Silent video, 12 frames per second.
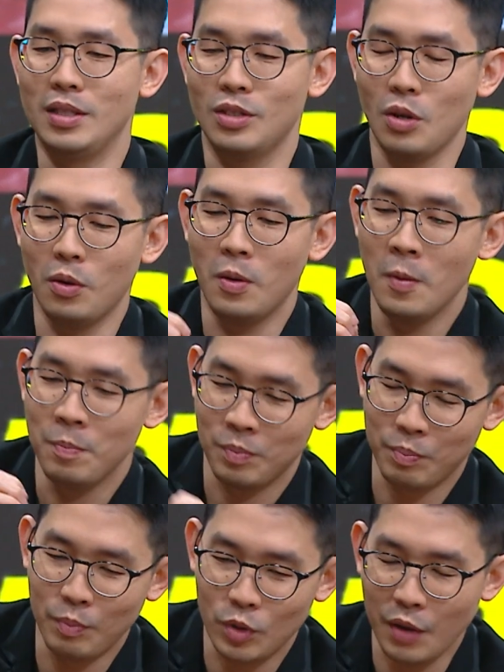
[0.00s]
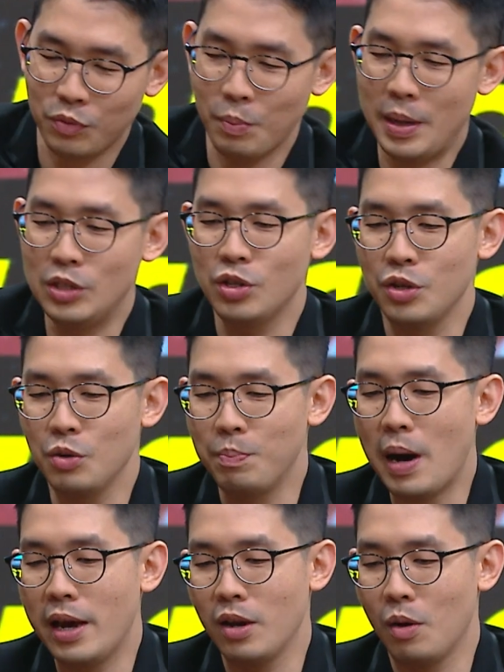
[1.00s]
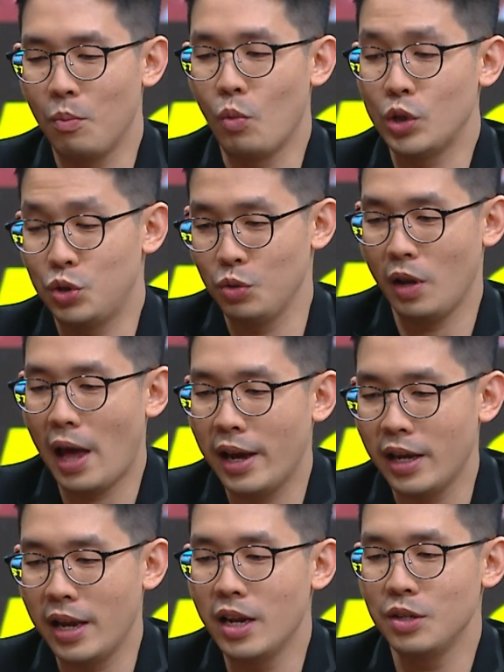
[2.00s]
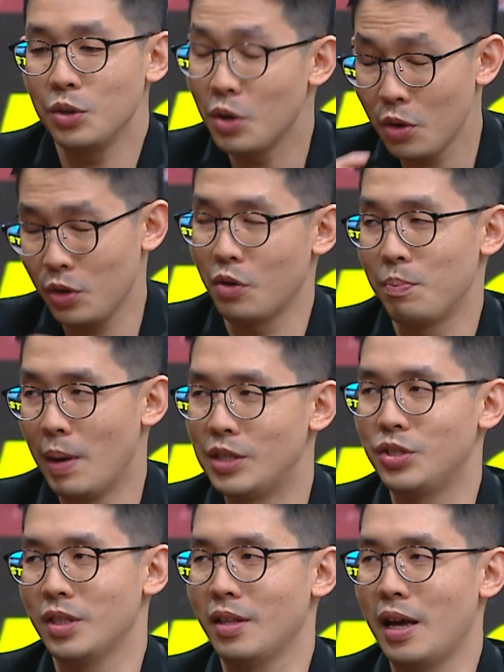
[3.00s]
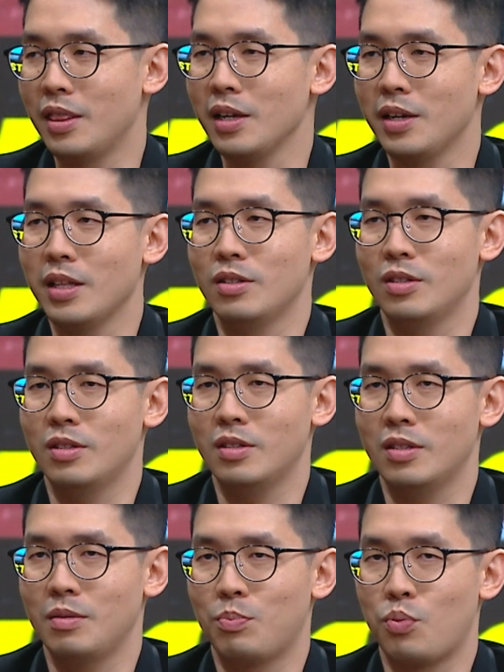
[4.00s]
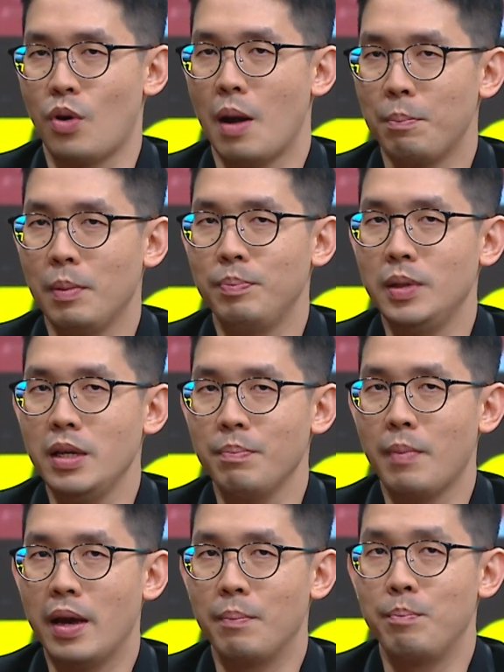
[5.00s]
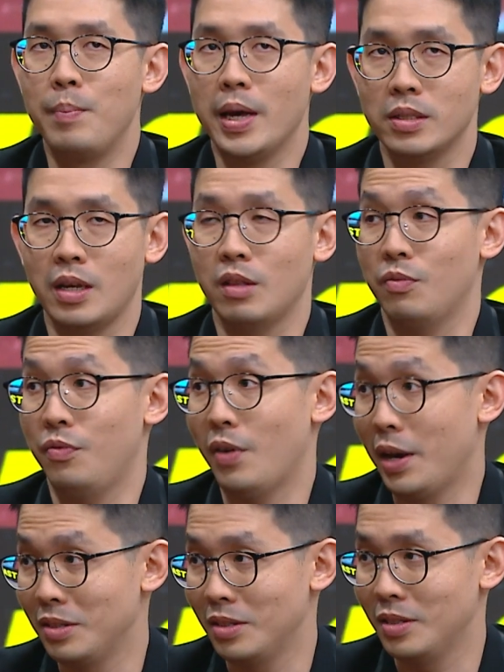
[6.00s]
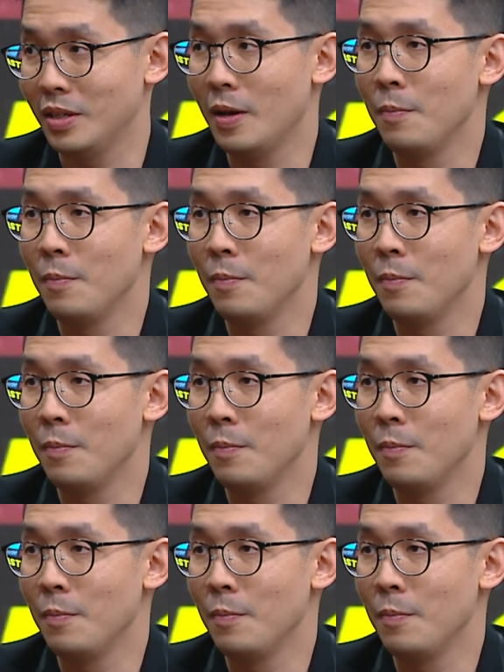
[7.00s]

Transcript: So you have to make sure you buy what you like, and then you know your budget. I think that's probably my best advice.